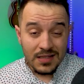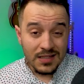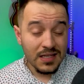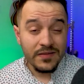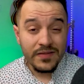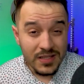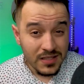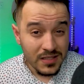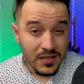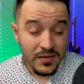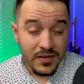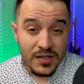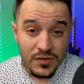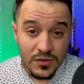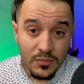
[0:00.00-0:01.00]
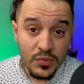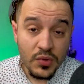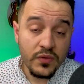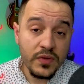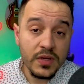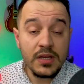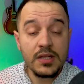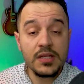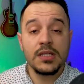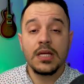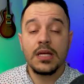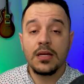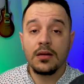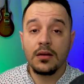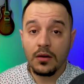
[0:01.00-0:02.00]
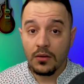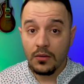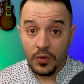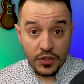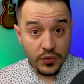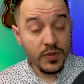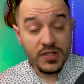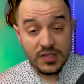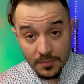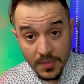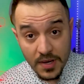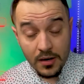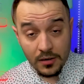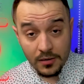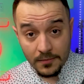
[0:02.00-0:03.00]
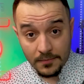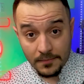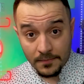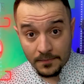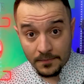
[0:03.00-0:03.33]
TV series or movies, which one's better?